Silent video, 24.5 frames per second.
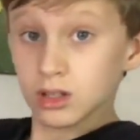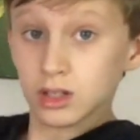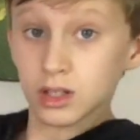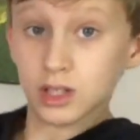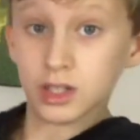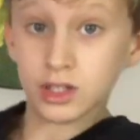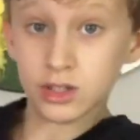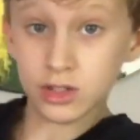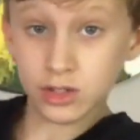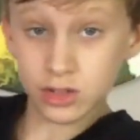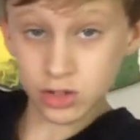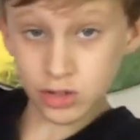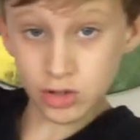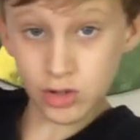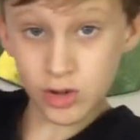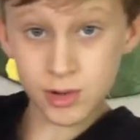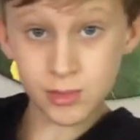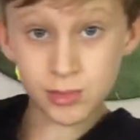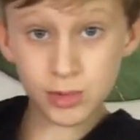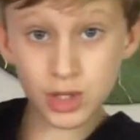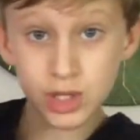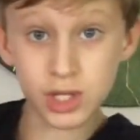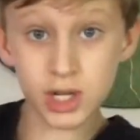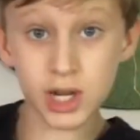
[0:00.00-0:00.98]
in the
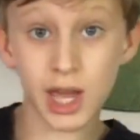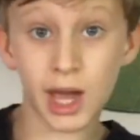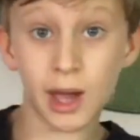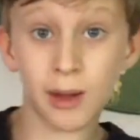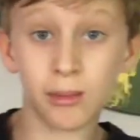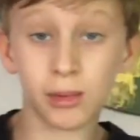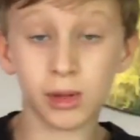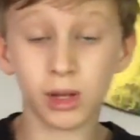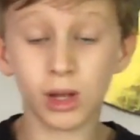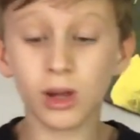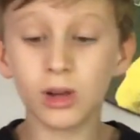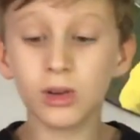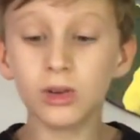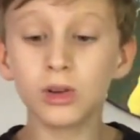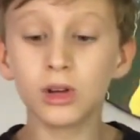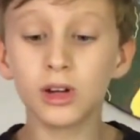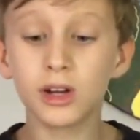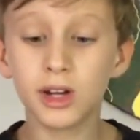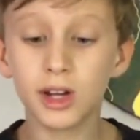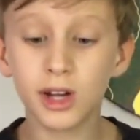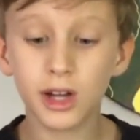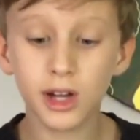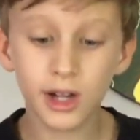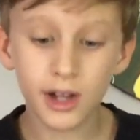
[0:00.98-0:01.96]
description down below,
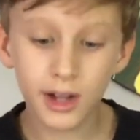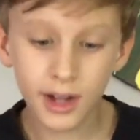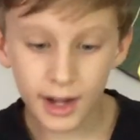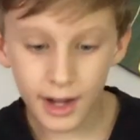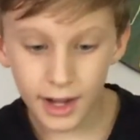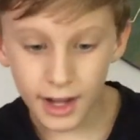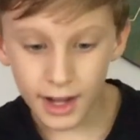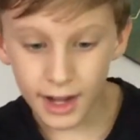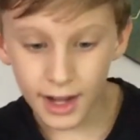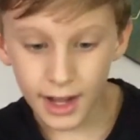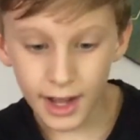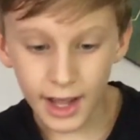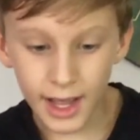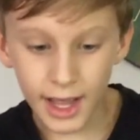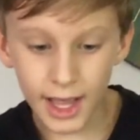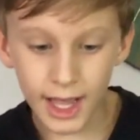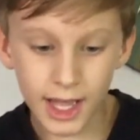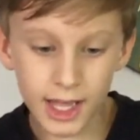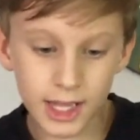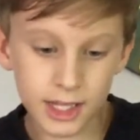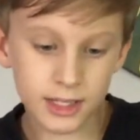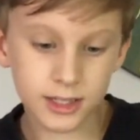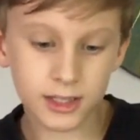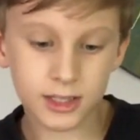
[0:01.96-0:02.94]

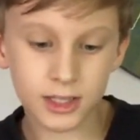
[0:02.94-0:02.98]
and